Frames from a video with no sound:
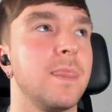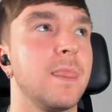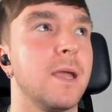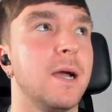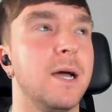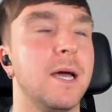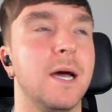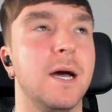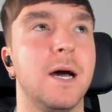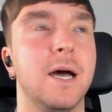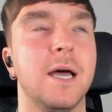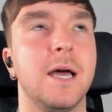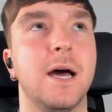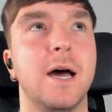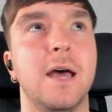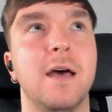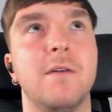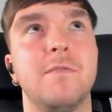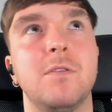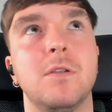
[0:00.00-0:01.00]
I,
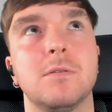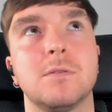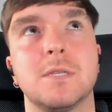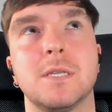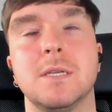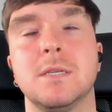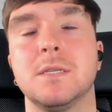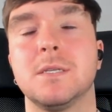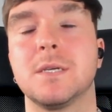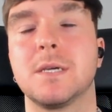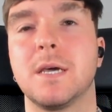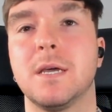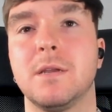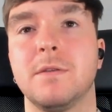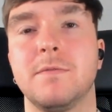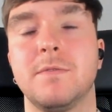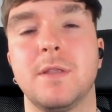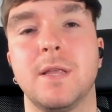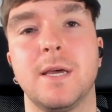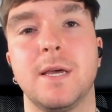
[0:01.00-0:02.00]
I, I have looked into kind
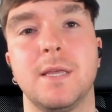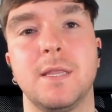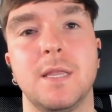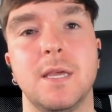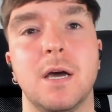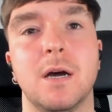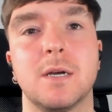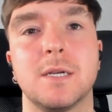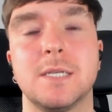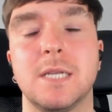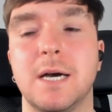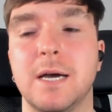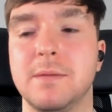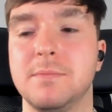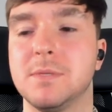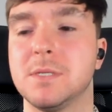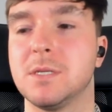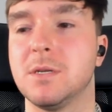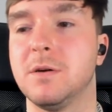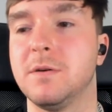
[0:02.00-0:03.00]
of like the
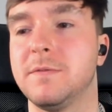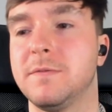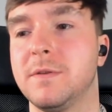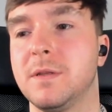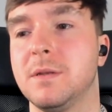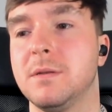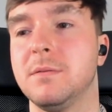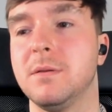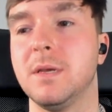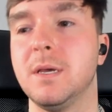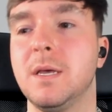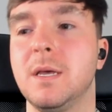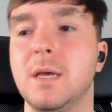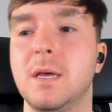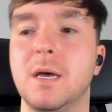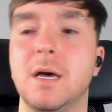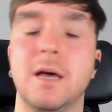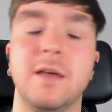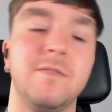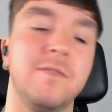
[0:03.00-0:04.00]
archetype stuff and
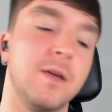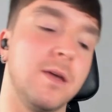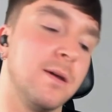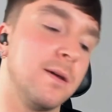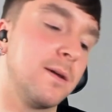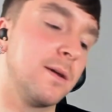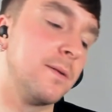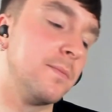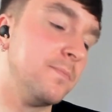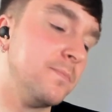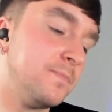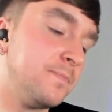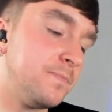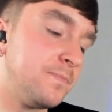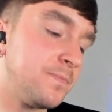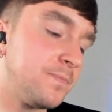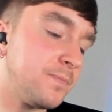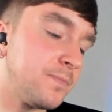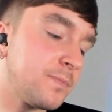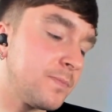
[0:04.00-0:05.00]
I think
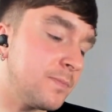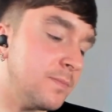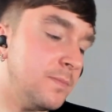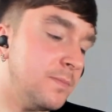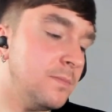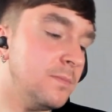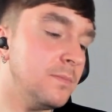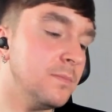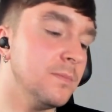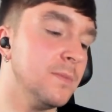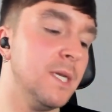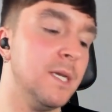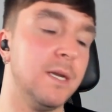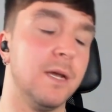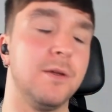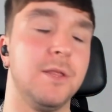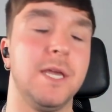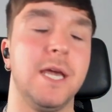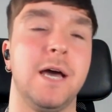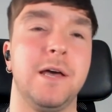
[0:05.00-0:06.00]
you
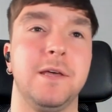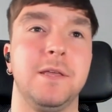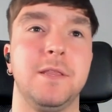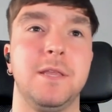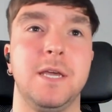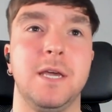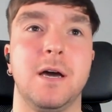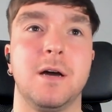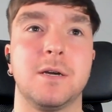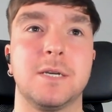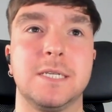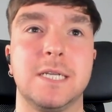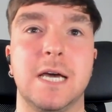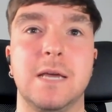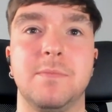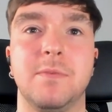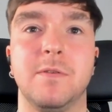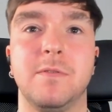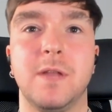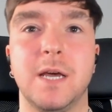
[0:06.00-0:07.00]
know the the
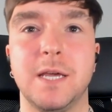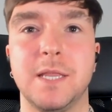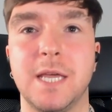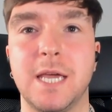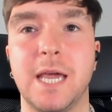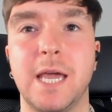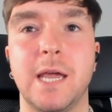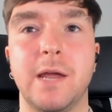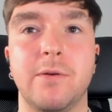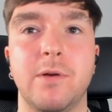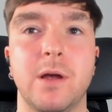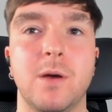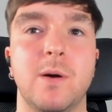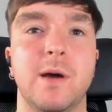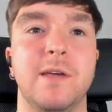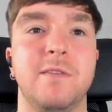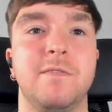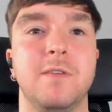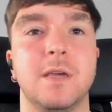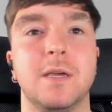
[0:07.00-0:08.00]
archetype of like the hero
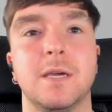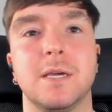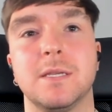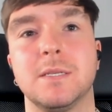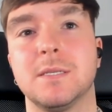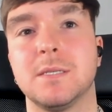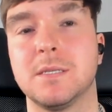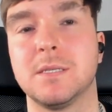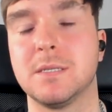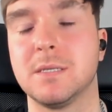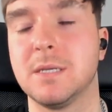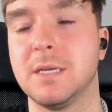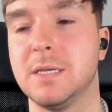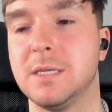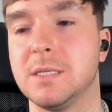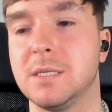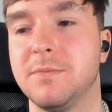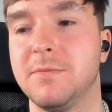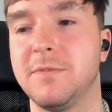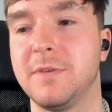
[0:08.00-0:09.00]
I think is is
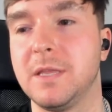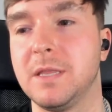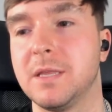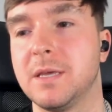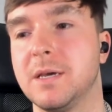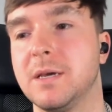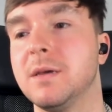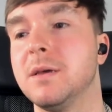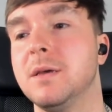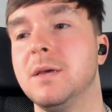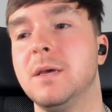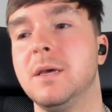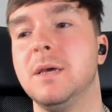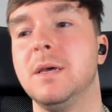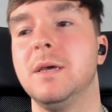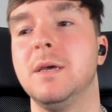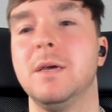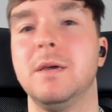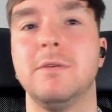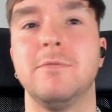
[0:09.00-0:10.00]
something that
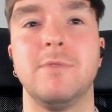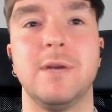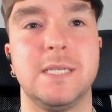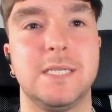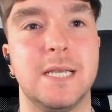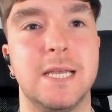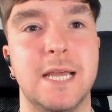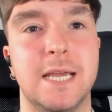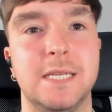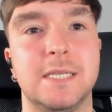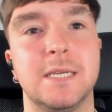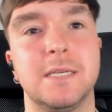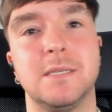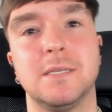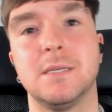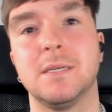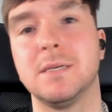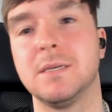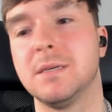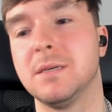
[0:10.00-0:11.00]

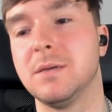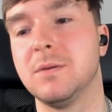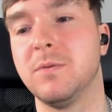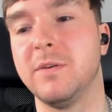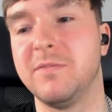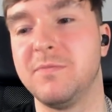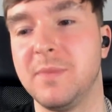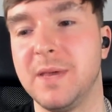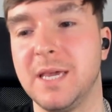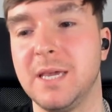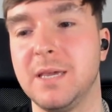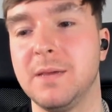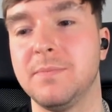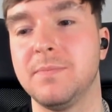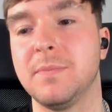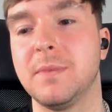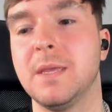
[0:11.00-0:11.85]
resonated with me.